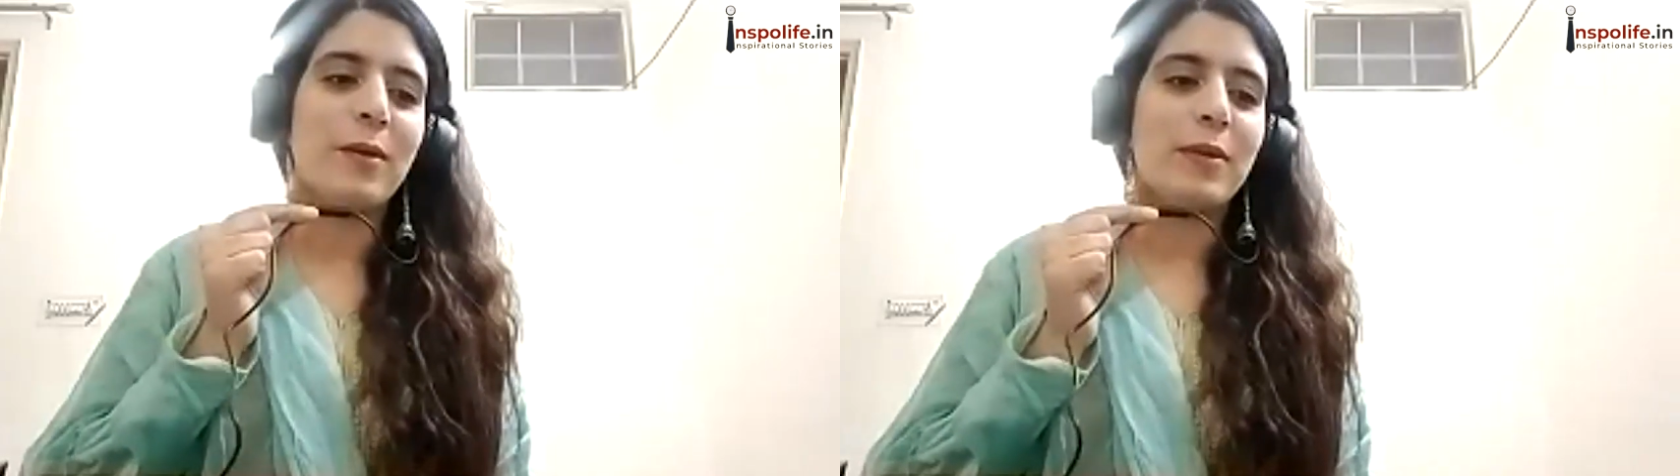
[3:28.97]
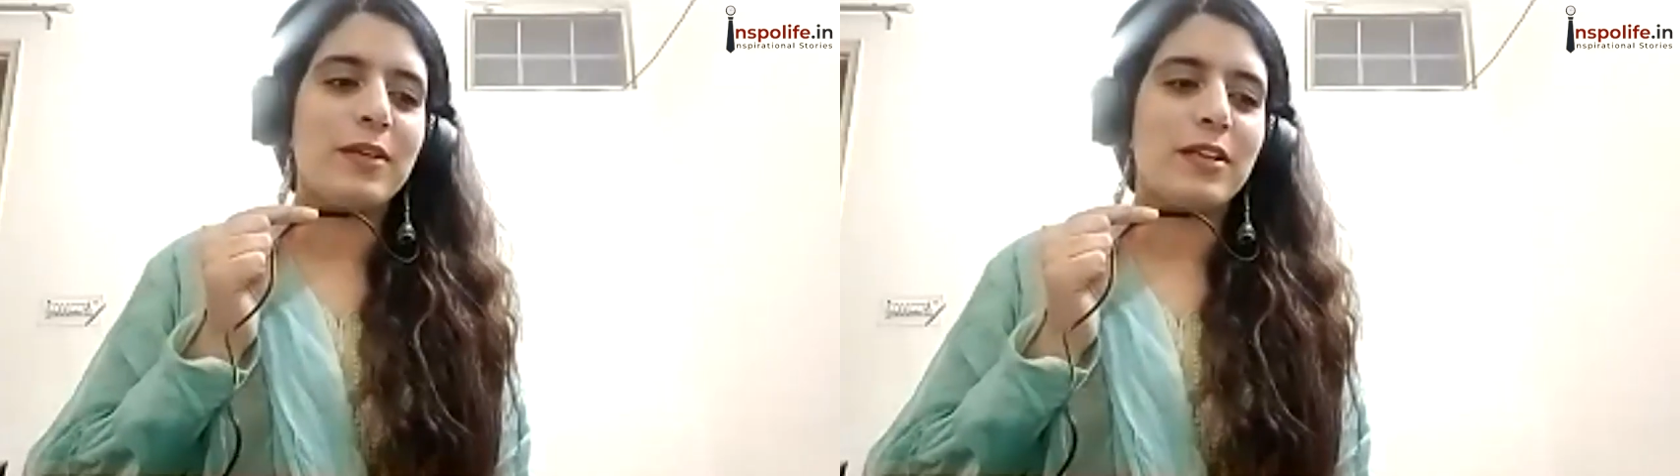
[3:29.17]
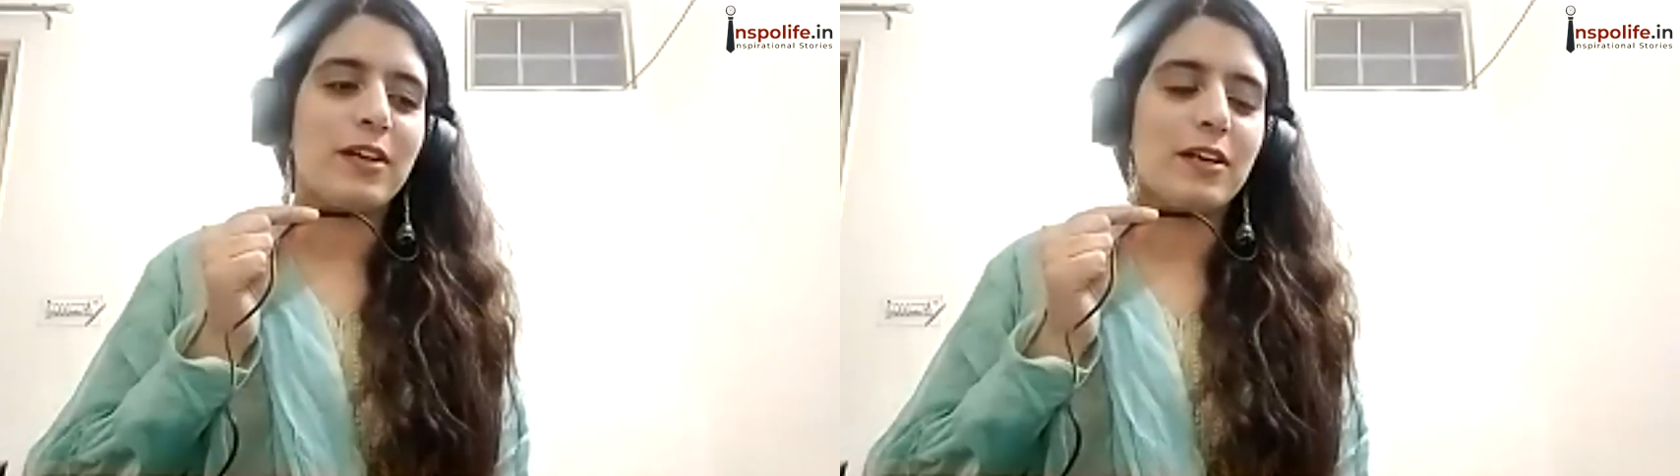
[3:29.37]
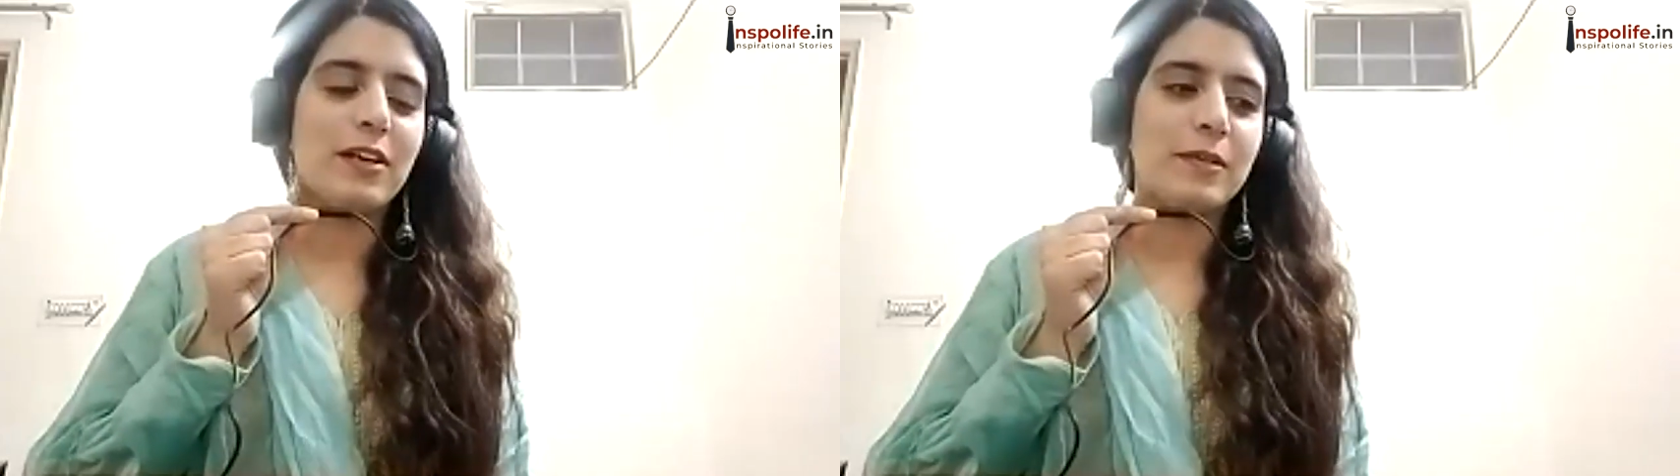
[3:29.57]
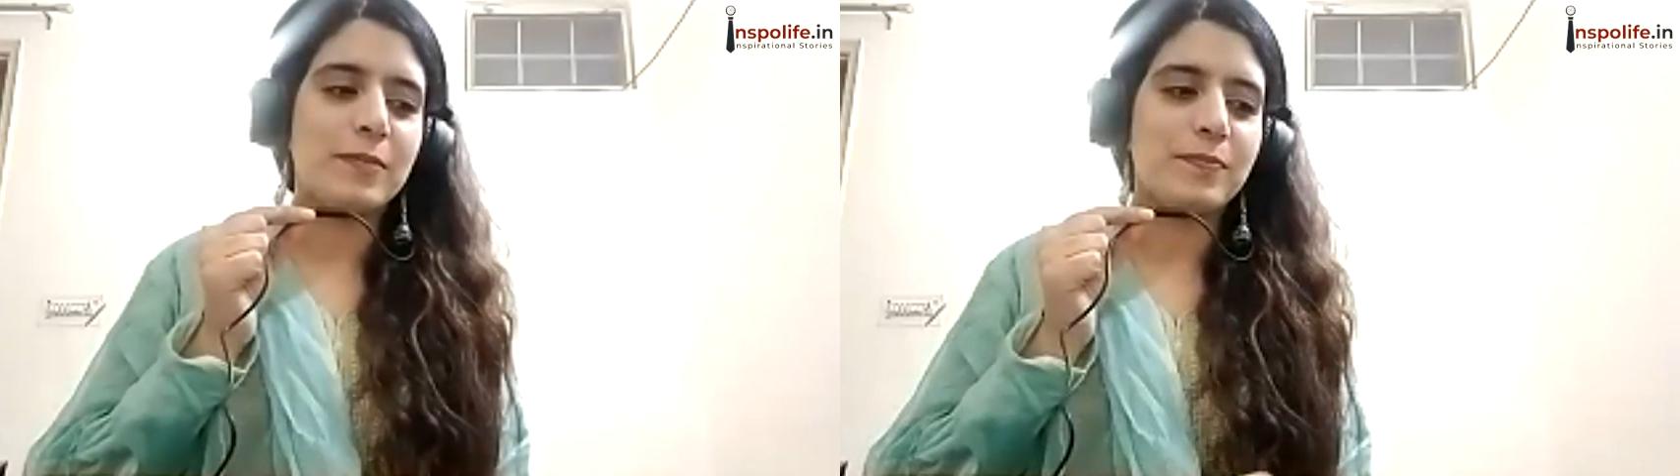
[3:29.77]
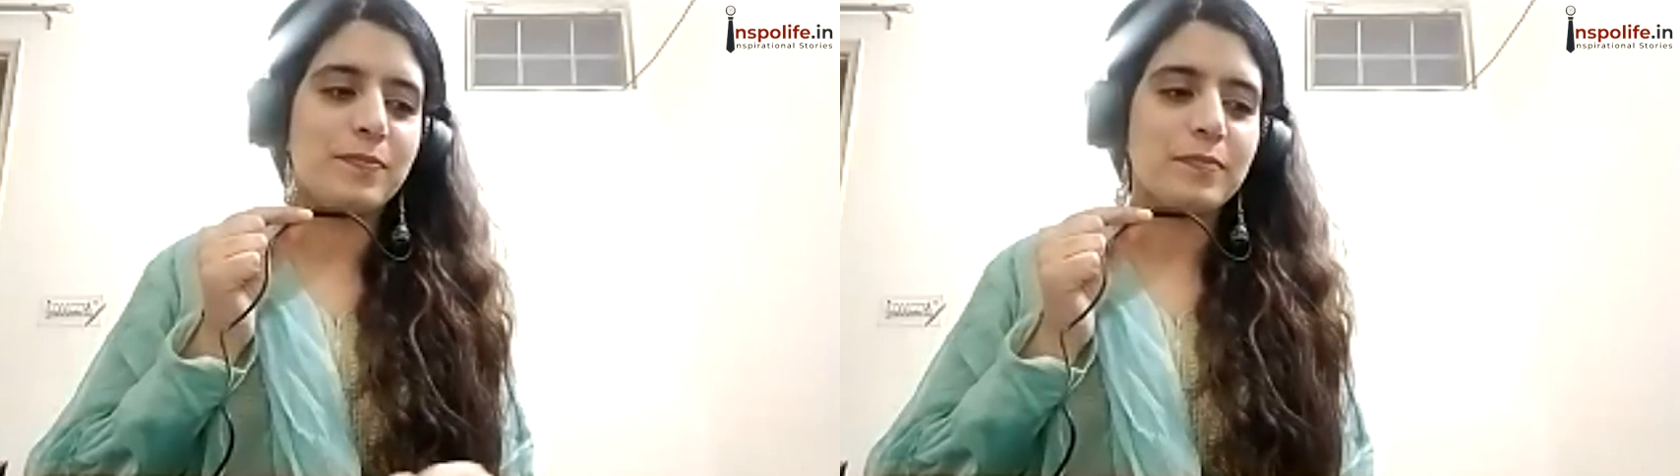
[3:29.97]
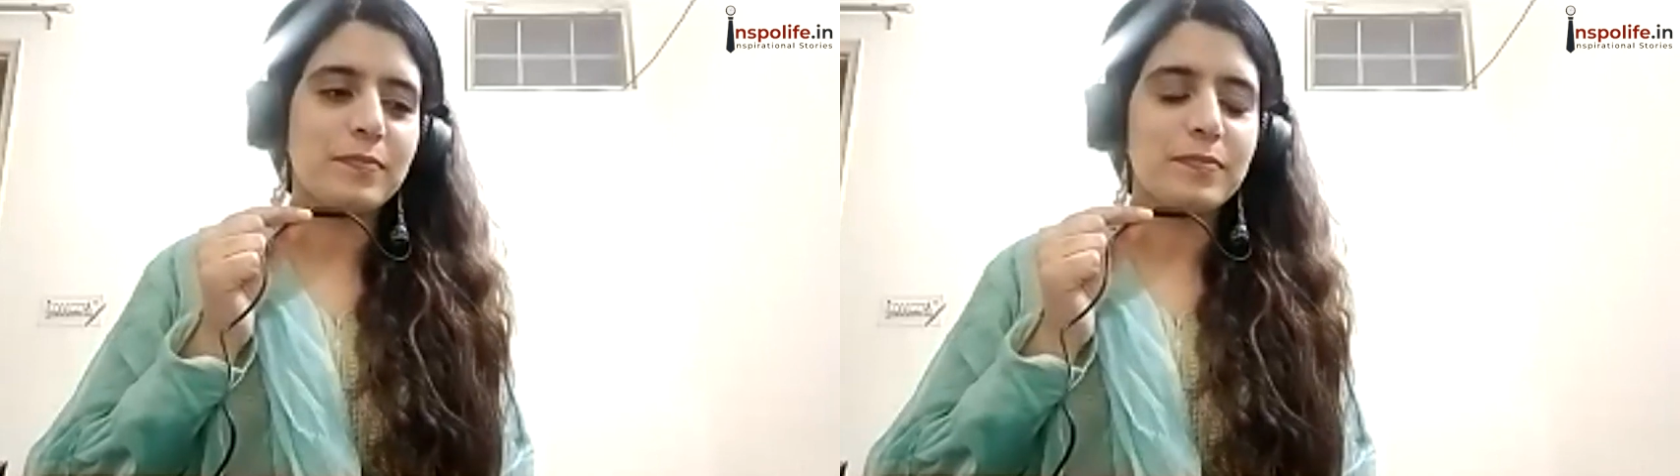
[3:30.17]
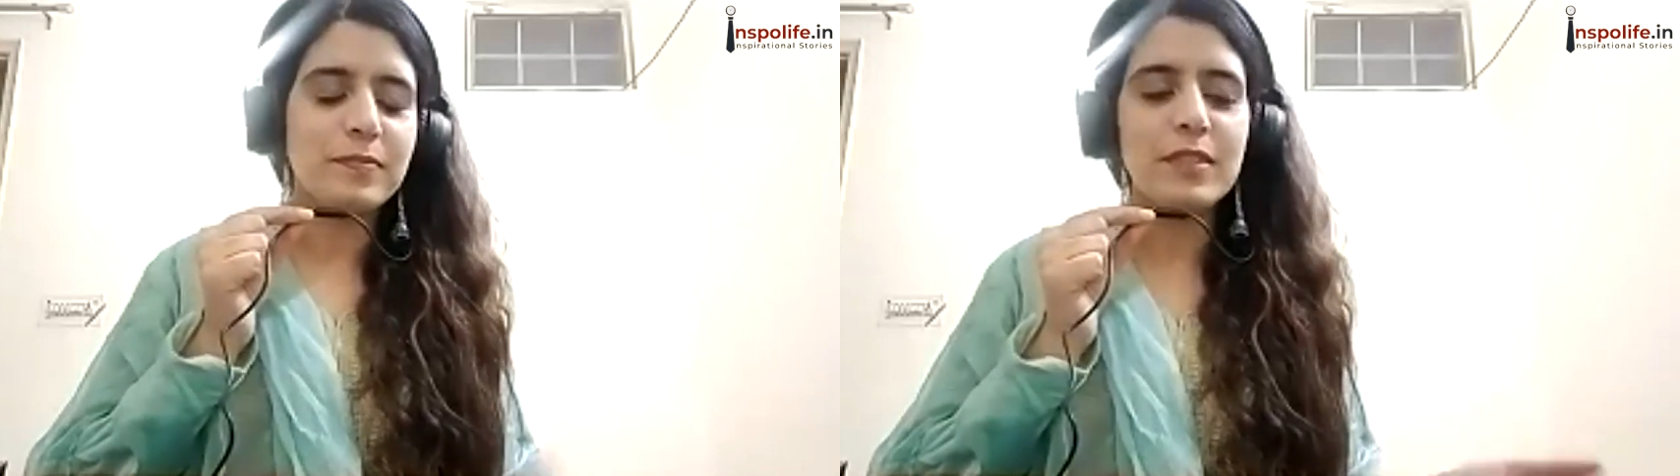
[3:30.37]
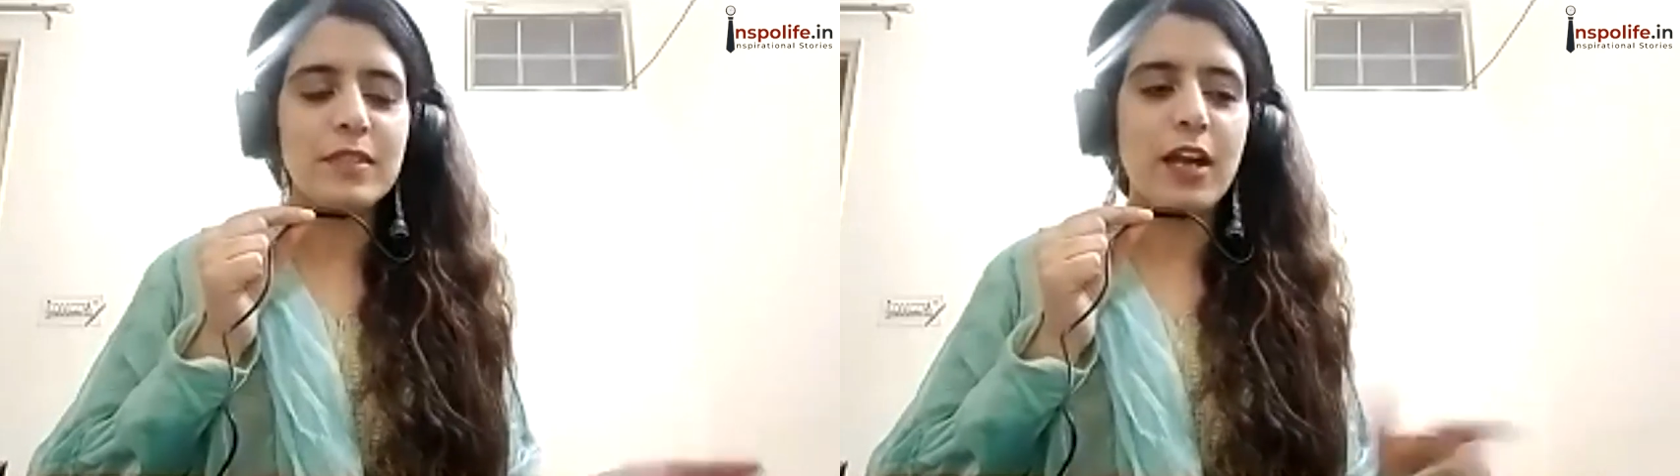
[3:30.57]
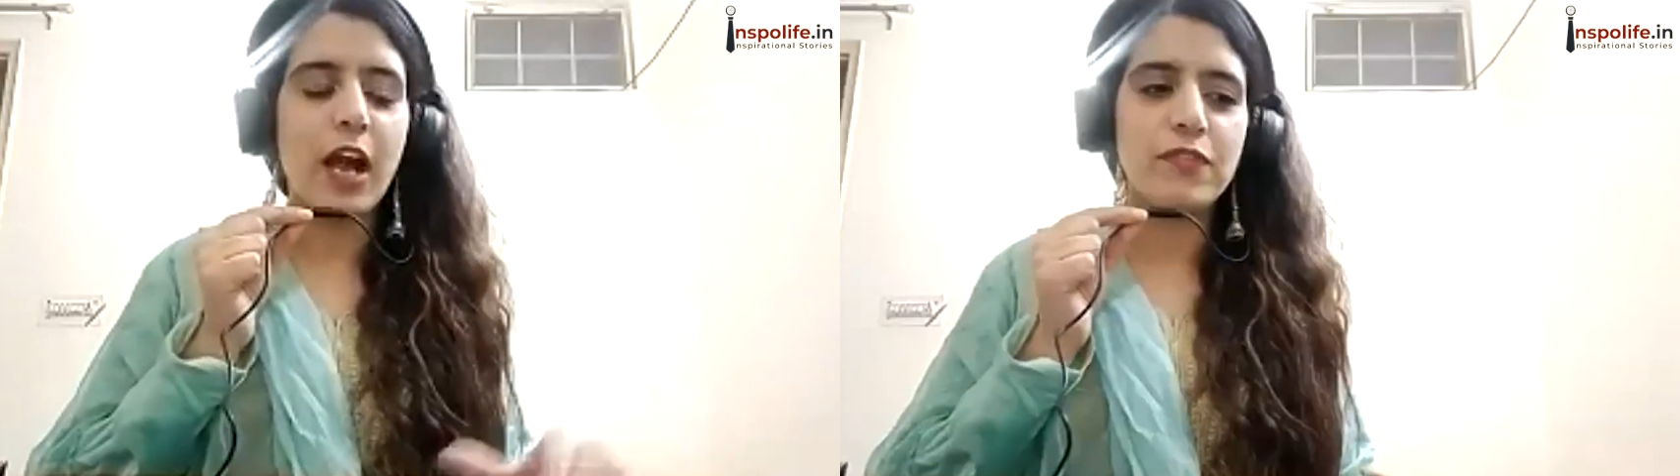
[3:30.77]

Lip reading: But after